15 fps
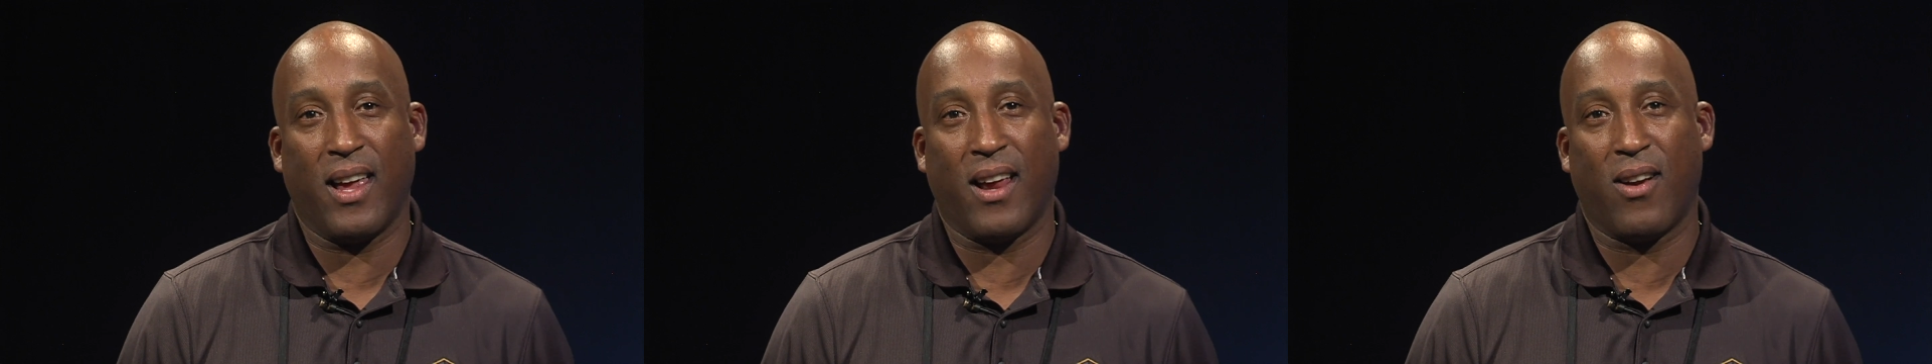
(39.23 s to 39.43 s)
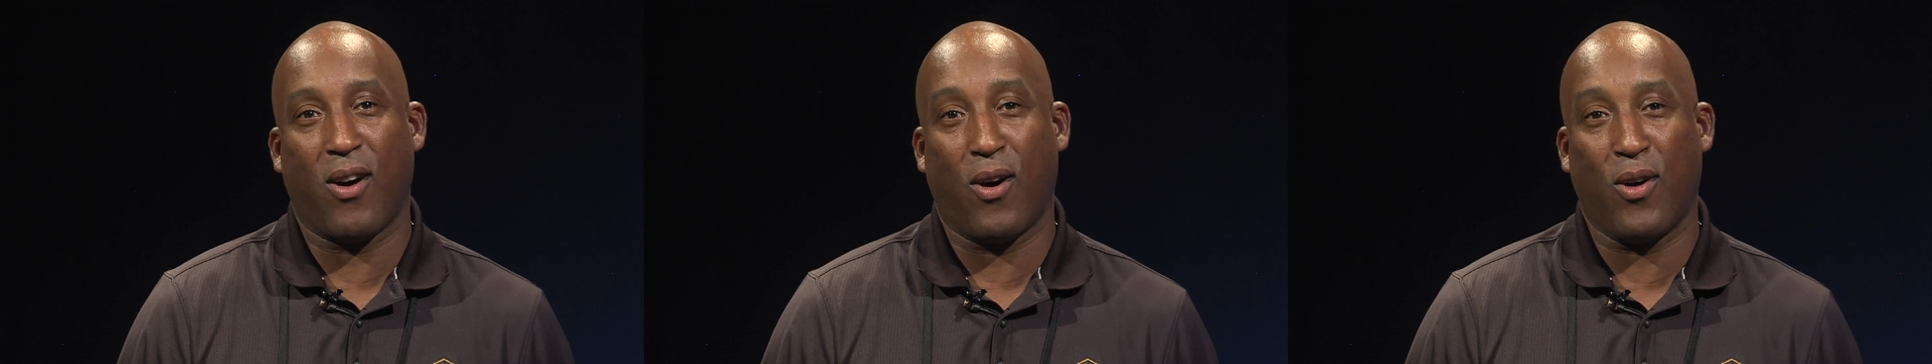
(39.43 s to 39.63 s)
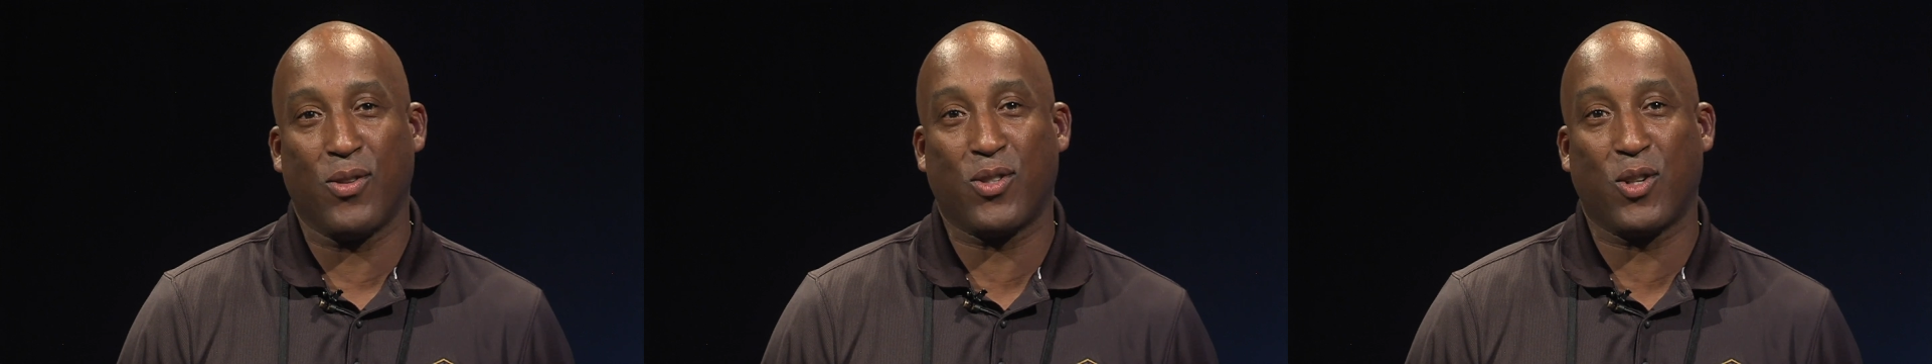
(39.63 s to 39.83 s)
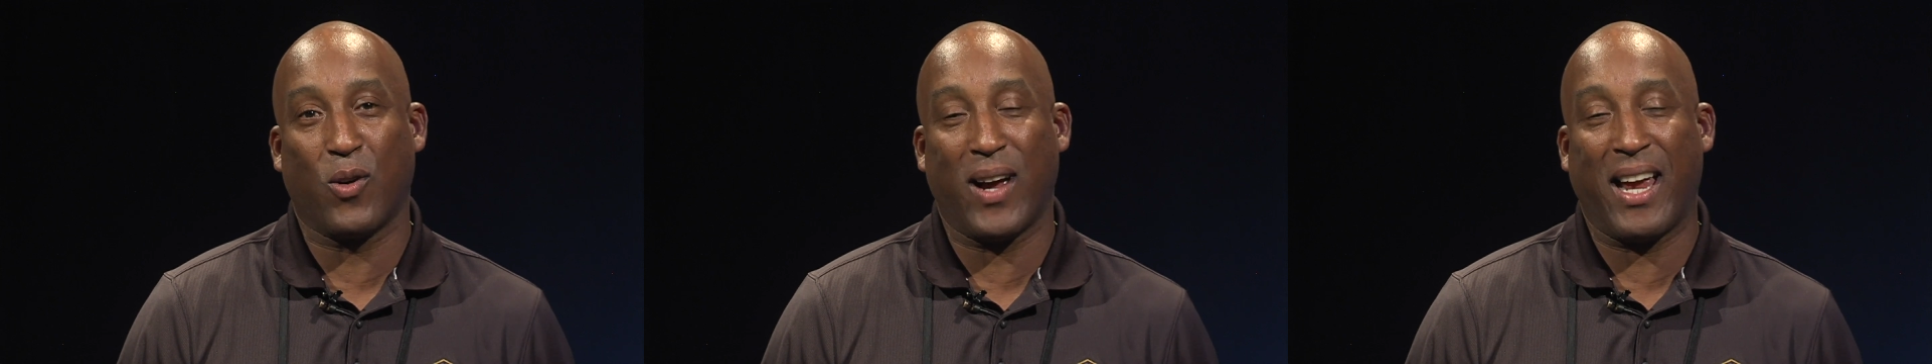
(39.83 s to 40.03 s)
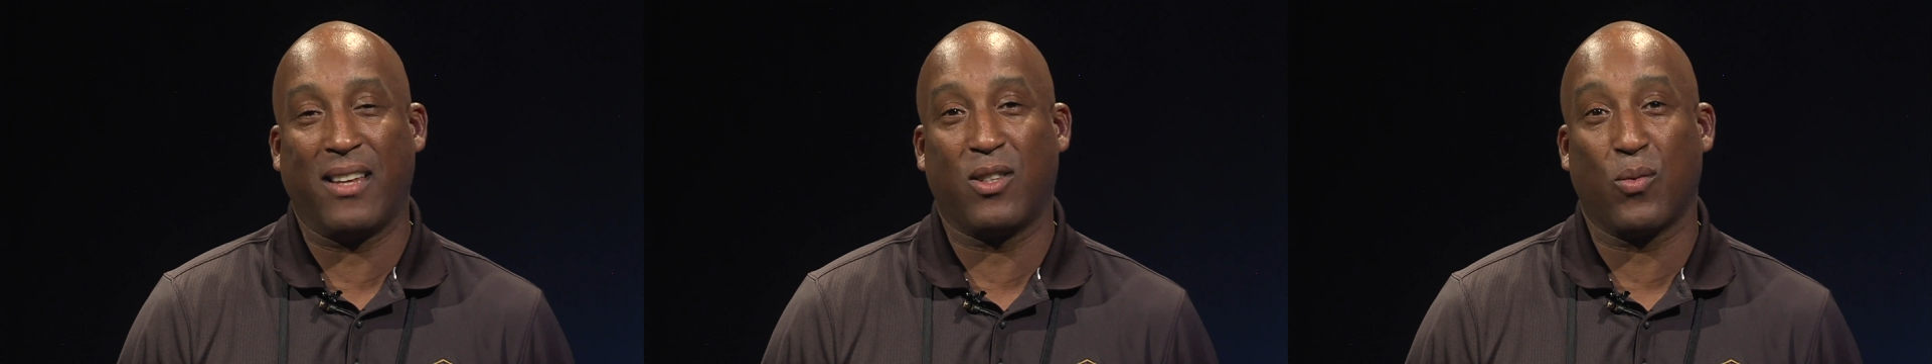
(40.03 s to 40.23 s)
and
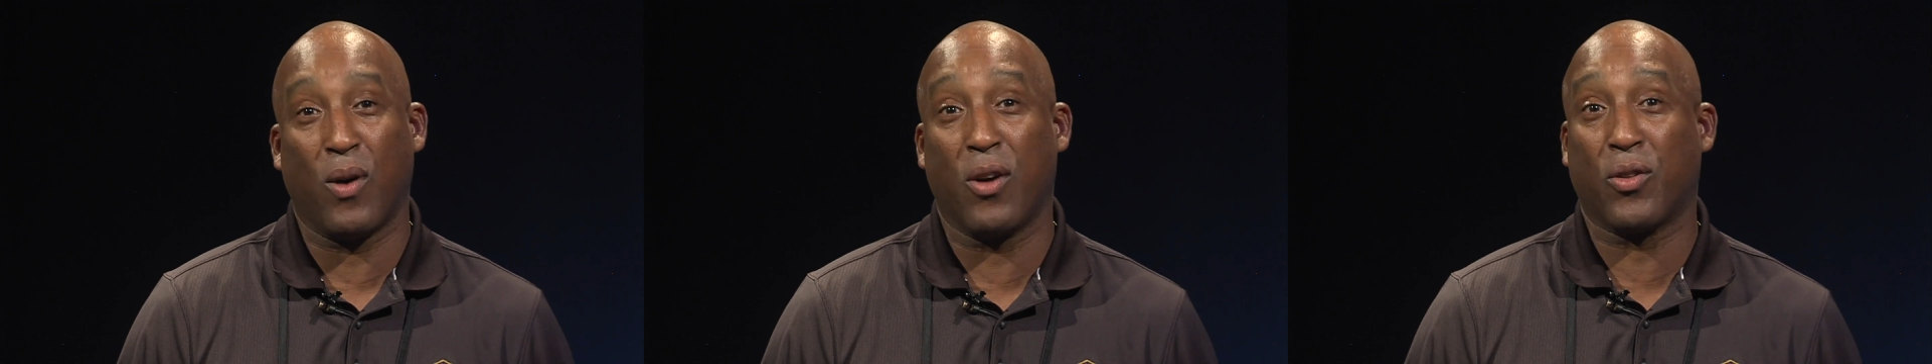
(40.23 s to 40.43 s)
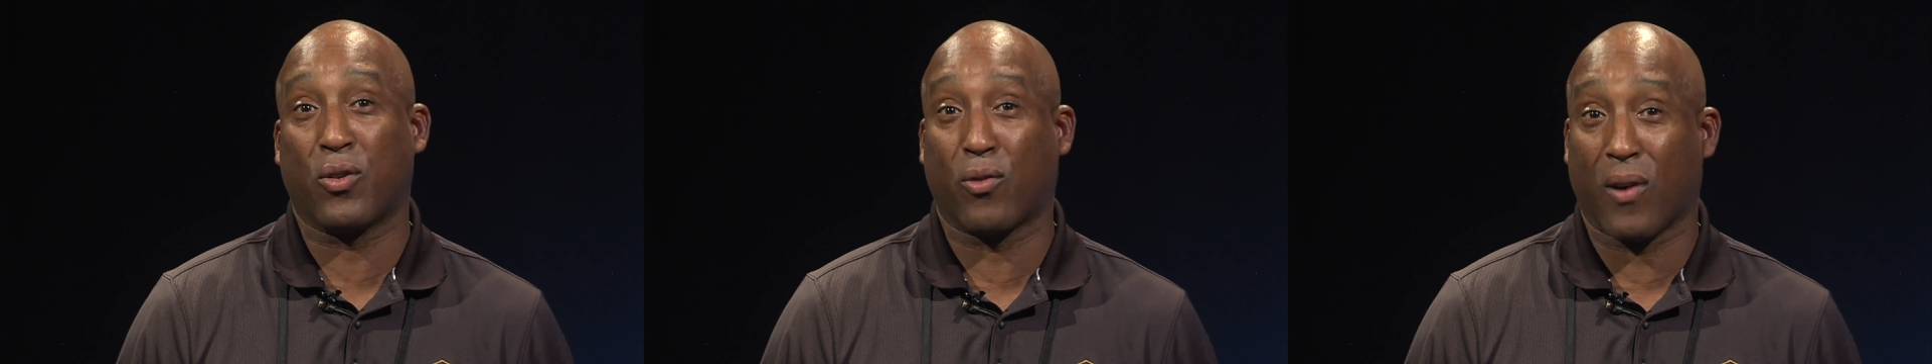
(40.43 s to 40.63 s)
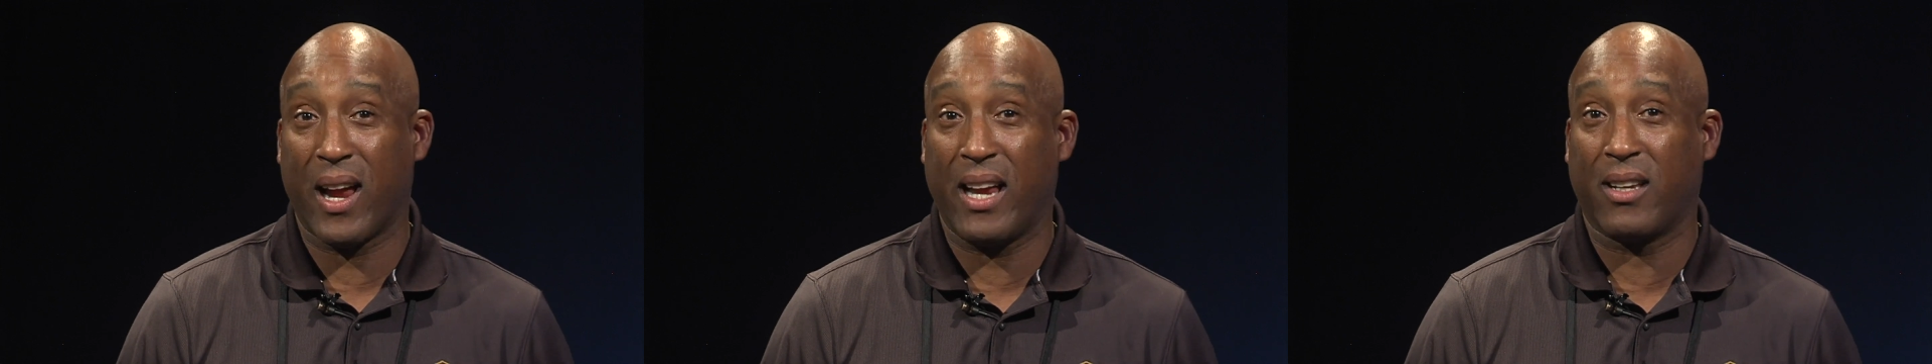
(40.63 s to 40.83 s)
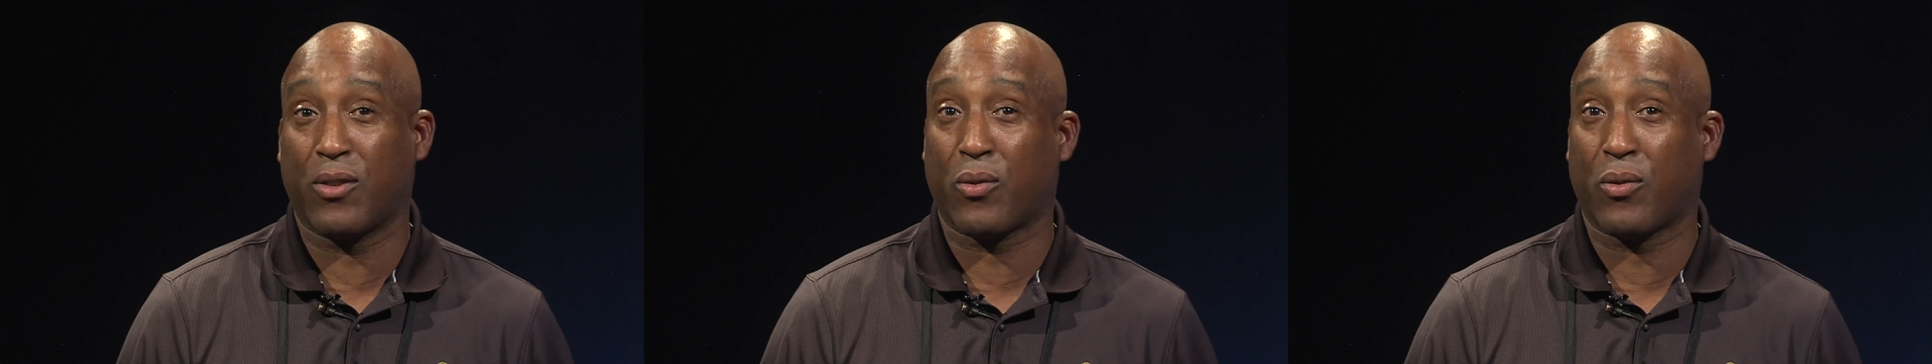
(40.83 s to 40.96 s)
also a 12th grade